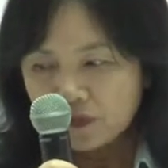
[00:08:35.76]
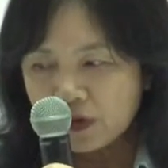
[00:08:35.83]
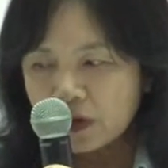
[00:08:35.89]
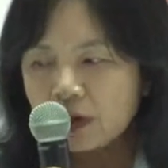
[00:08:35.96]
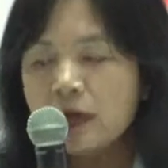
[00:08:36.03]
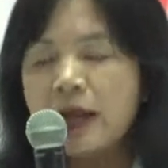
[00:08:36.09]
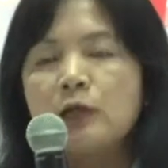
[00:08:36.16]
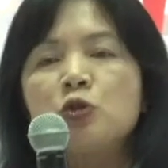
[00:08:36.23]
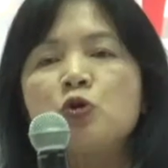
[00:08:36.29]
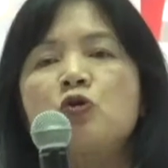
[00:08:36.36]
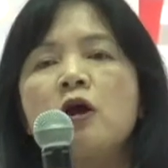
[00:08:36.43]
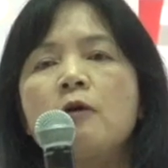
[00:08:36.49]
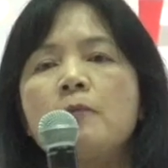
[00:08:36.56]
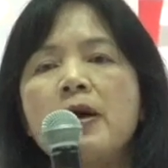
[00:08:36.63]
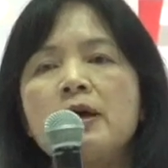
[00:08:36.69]
the natural
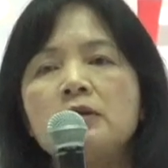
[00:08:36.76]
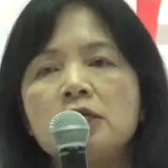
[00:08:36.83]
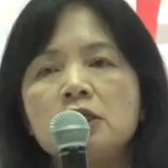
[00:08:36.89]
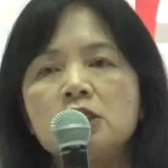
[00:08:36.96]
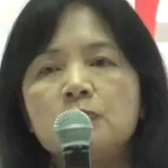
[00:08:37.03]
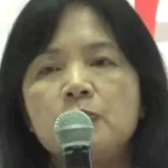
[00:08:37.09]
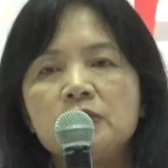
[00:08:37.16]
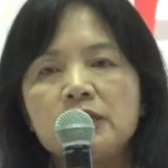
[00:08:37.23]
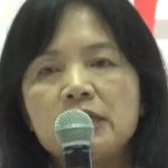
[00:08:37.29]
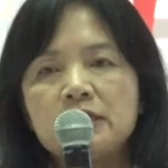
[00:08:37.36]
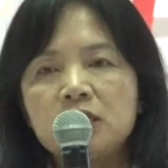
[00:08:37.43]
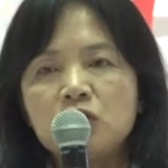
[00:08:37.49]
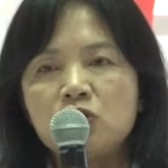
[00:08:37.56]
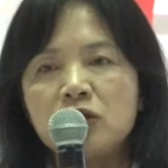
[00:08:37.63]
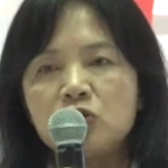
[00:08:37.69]
abundance
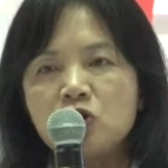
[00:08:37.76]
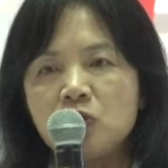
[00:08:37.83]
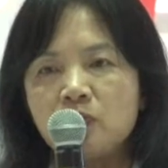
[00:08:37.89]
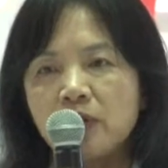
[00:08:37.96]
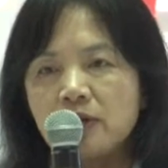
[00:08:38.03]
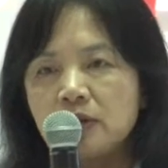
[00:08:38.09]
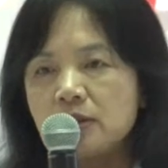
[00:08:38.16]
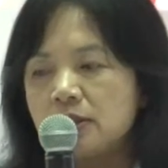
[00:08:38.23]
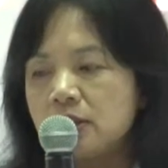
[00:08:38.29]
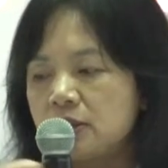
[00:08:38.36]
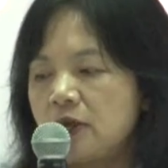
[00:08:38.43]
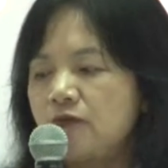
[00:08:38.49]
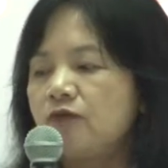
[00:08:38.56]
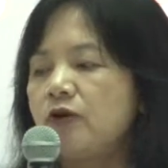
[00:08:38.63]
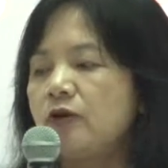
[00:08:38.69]
percentage, natural abundance is
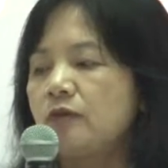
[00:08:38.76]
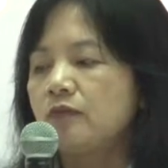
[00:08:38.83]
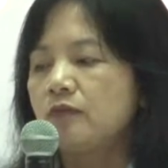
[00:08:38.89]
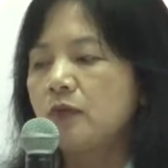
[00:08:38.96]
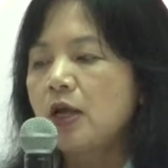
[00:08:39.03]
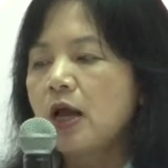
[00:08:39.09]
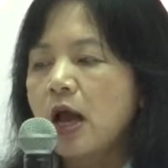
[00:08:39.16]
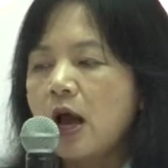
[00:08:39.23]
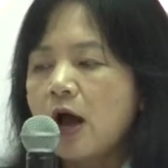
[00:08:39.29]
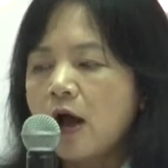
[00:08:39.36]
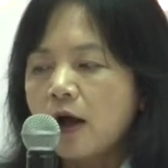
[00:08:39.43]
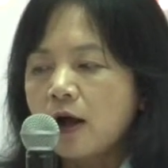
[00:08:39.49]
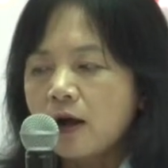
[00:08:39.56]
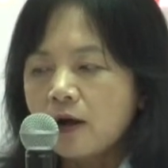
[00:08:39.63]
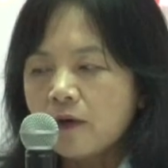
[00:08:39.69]
different.
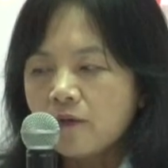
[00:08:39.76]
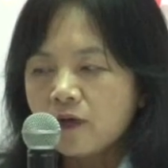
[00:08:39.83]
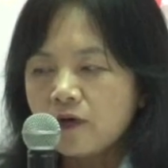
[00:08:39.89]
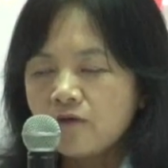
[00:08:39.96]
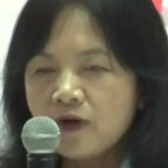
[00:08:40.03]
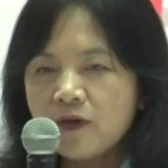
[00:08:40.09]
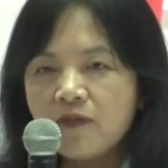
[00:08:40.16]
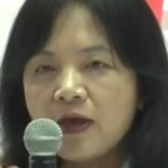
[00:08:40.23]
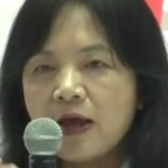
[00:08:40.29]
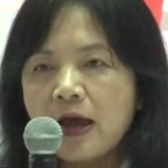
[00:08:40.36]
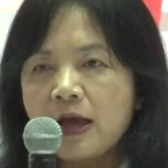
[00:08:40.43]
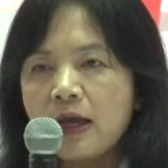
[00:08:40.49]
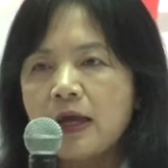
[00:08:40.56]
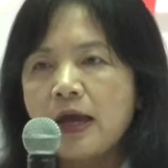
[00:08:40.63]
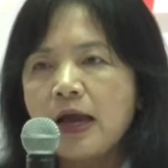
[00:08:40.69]
The
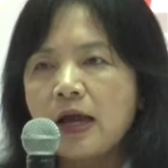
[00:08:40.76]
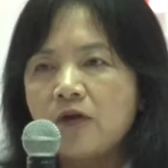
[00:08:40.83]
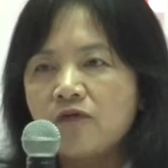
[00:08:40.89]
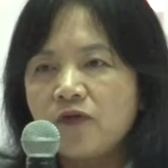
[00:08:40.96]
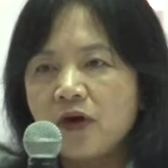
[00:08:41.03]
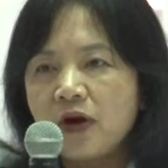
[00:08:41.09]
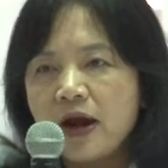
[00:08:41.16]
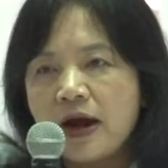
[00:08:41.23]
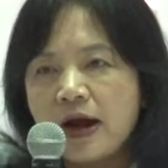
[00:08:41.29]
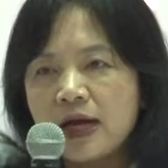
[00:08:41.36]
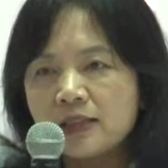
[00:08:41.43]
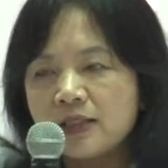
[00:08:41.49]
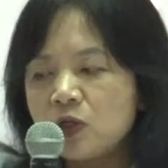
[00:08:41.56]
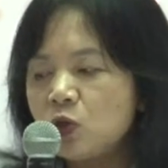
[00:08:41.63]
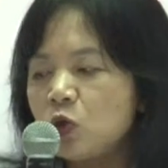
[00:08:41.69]
58 had a very high
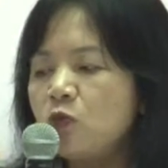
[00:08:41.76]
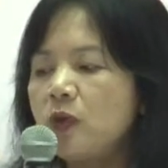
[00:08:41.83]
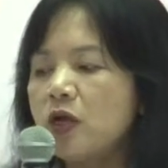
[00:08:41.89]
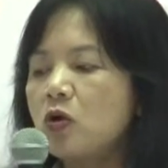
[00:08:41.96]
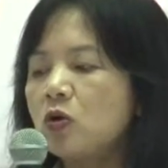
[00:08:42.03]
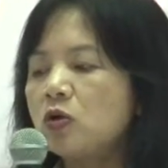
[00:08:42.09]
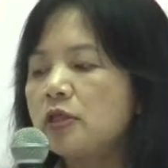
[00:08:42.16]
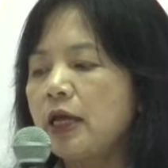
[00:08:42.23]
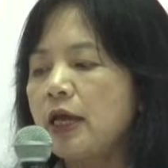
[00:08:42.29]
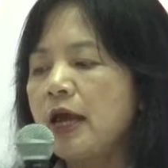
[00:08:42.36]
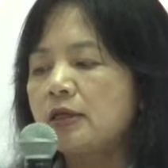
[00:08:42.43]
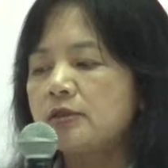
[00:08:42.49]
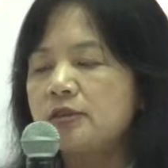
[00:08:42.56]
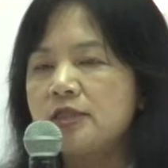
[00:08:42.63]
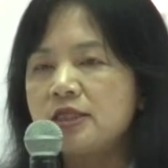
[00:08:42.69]
signal because it
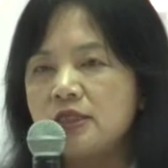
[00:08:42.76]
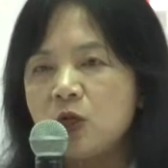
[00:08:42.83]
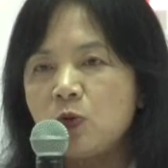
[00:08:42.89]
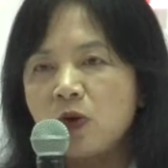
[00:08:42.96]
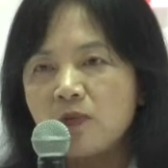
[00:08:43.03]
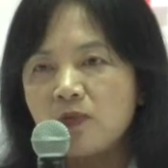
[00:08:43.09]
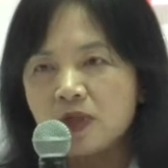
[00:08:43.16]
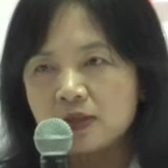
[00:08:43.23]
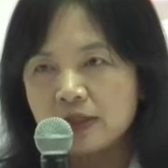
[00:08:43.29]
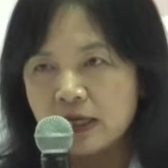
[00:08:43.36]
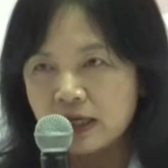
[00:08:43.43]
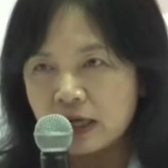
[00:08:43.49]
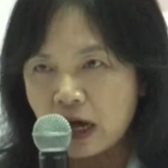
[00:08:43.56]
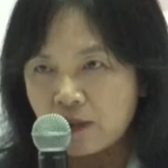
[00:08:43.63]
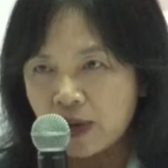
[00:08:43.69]
has
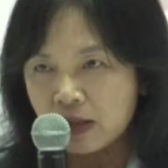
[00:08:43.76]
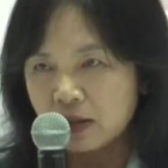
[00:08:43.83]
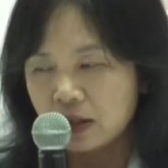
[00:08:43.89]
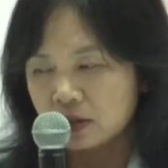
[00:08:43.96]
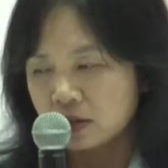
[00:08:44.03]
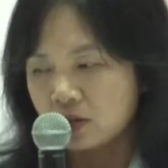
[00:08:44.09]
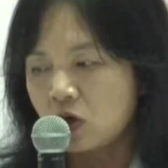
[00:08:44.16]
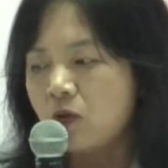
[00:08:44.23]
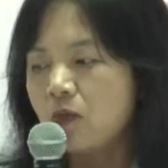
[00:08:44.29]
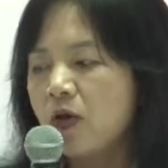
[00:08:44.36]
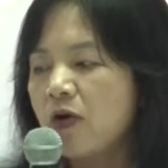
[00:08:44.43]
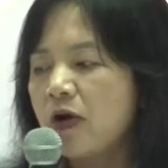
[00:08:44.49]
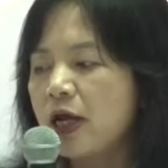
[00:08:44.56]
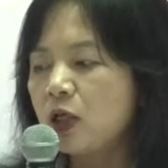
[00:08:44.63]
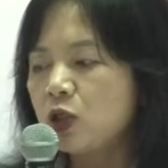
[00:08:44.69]
61% abundance,
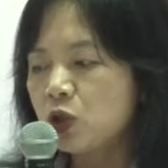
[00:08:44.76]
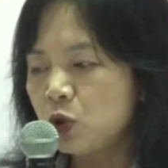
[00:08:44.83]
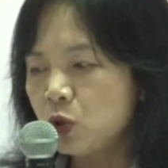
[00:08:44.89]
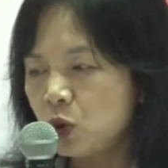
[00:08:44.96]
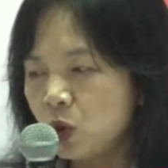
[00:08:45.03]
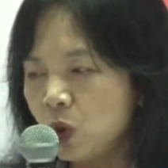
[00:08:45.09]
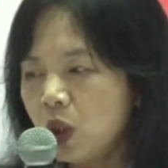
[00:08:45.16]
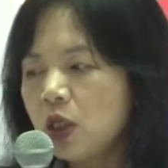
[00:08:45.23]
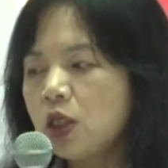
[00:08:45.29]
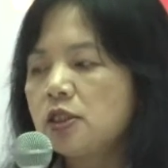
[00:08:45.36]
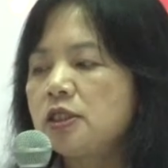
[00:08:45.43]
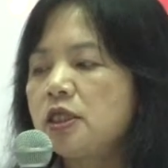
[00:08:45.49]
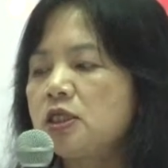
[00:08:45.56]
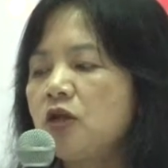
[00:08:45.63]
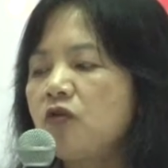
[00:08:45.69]
comparing to
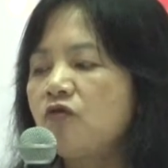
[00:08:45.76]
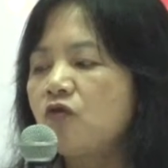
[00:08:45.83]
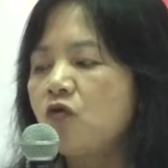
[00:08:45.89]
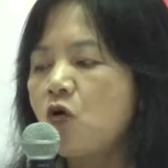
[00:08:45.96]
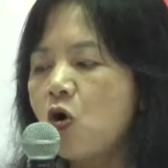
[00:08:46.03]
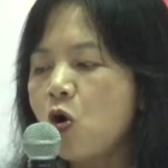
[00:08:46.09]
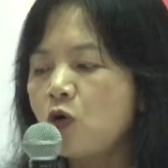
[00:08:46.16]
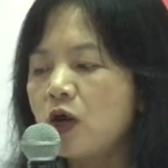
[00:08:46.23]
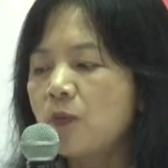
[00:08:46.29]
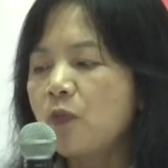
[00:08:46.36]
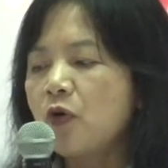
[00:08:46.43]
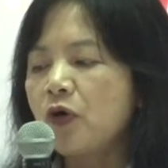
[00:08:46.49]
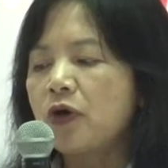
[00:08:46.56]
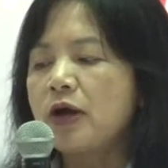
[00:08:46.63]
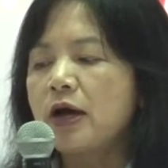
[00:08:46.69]
64 only
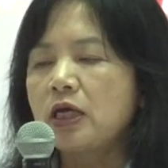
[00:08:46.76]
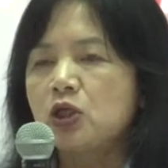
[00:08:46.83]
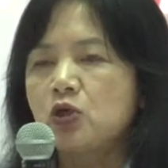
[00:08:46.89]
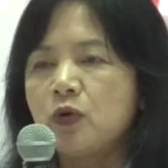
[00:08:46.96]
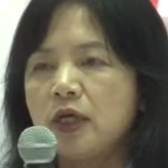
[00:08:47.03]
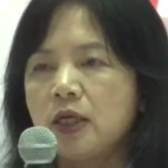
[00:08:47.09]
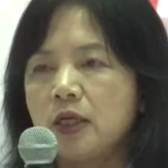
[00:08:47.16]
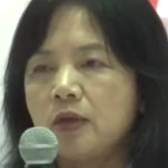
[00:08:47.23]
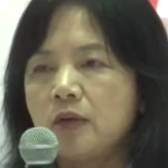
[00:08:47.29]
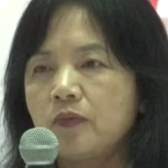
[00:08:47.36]
0.93.